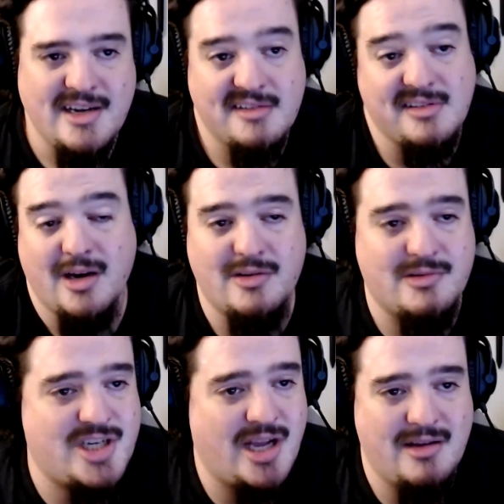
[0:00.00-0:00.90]

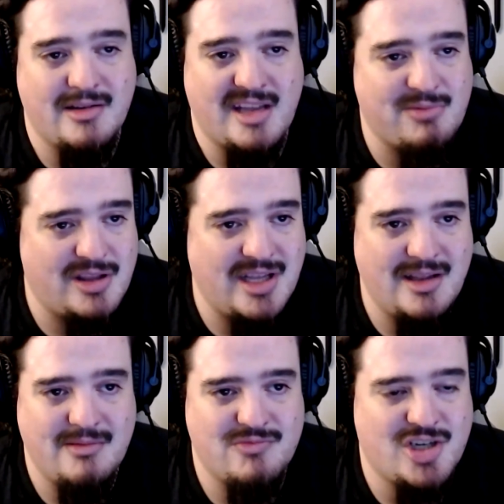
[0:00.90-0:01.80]
because that's one
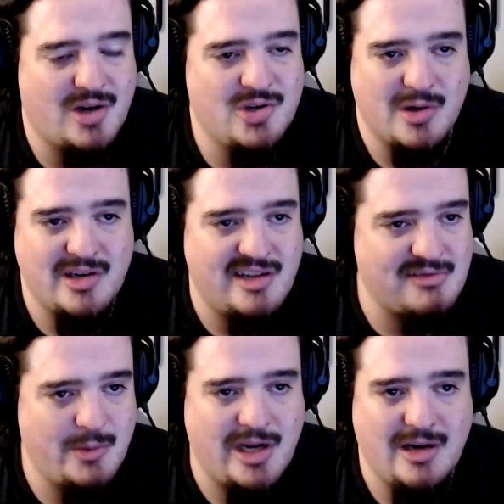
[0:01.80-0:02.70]
thing Jordan does
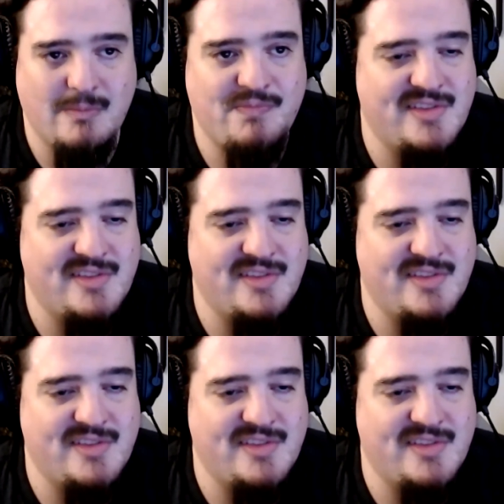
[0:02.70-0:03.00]
really well,